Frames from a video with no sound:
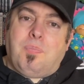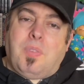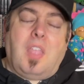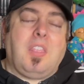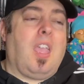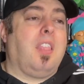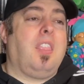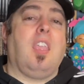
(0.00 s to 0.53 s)
I,
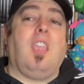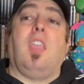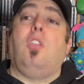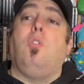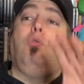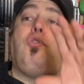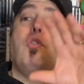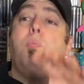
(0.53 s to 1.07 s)
th I think
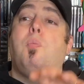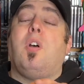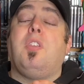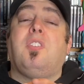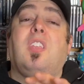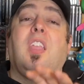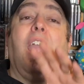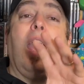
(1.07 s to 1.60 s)
YouTube
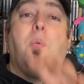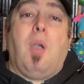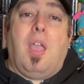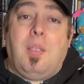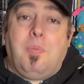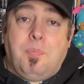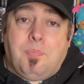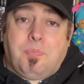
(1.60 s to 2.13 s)
was the gateway.